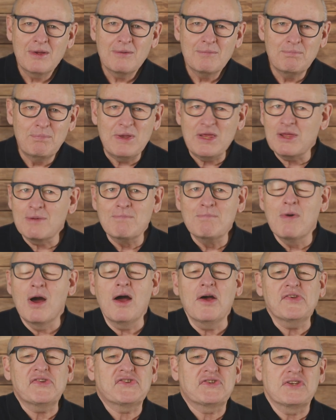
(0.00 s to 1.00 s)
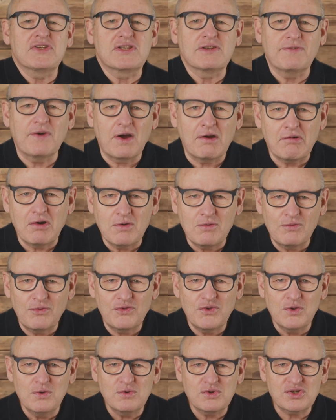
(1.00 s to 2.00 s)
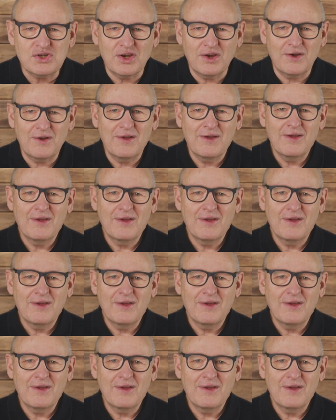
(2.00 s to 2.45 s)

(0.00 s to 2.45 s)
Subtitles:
be the masters of our own future.